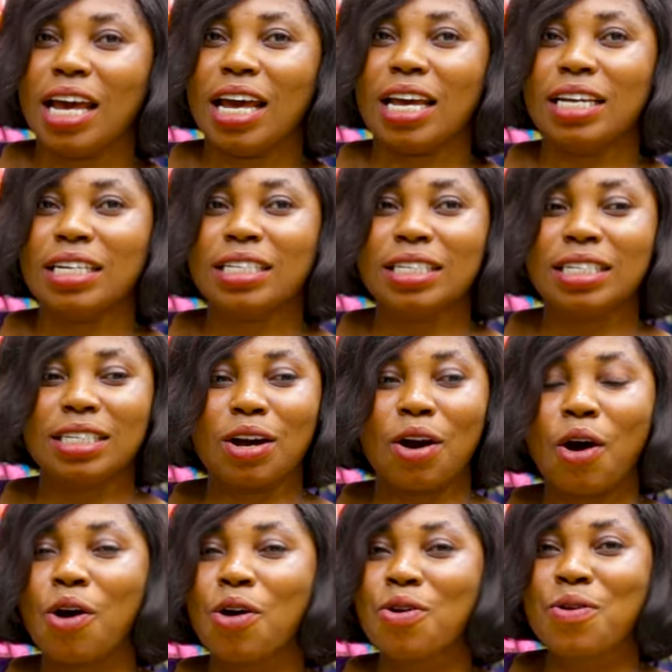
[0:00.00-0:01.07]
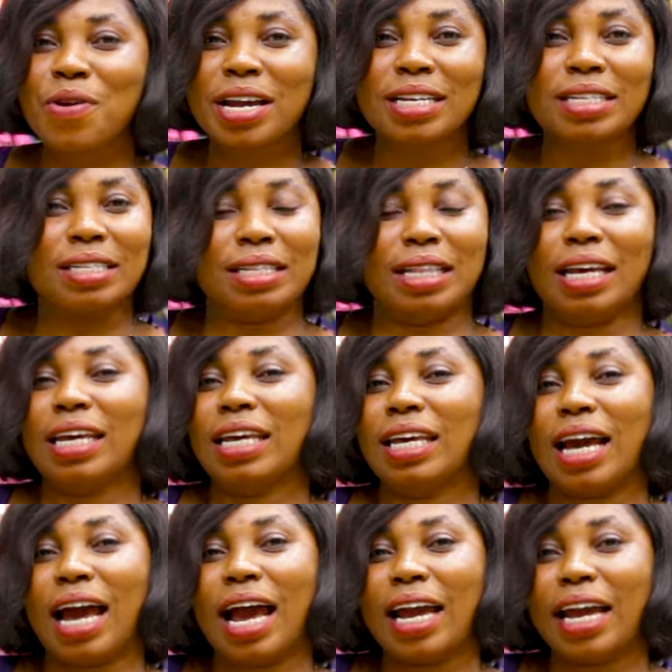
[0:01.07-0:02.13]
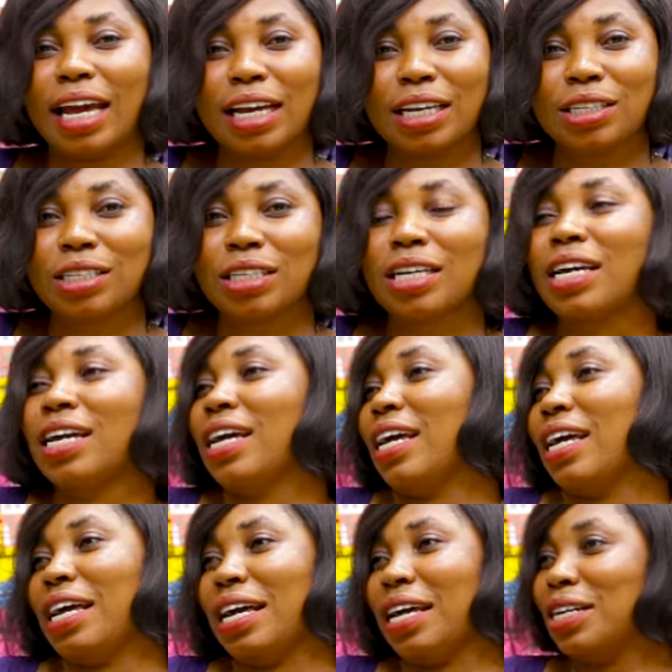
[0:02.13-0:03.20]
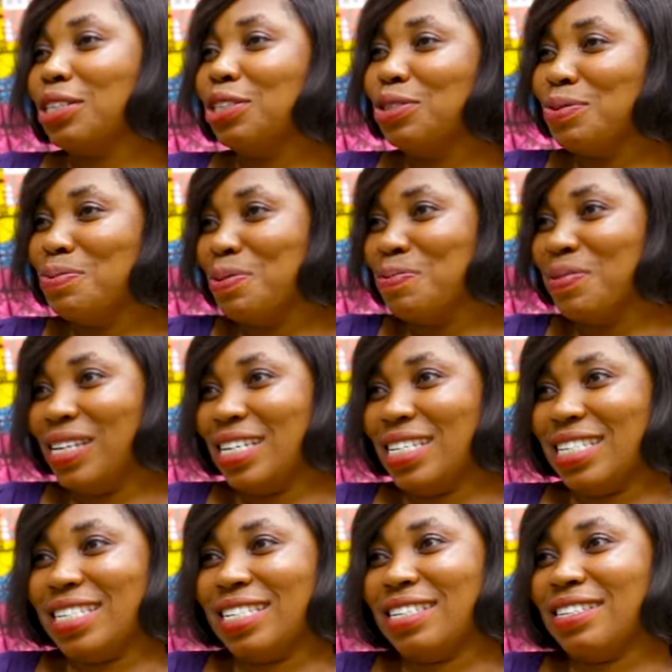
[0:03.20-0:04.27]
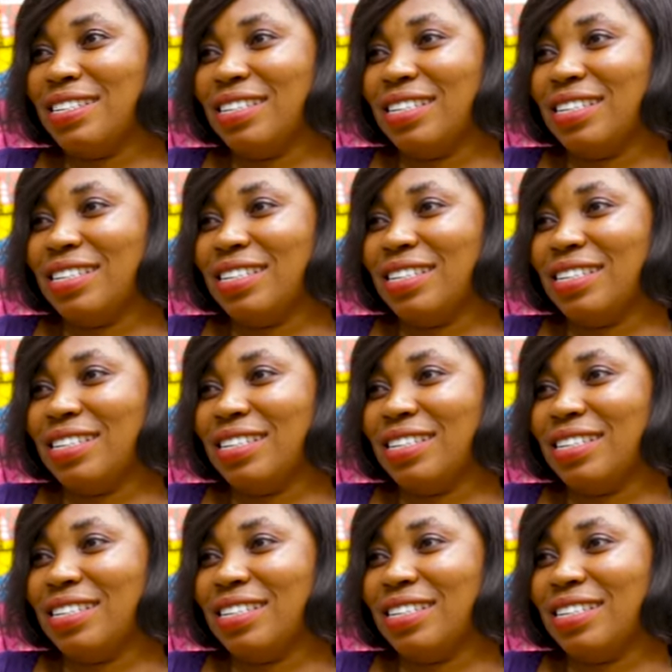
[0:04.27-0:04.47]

and always think ahead and you'll be blessed.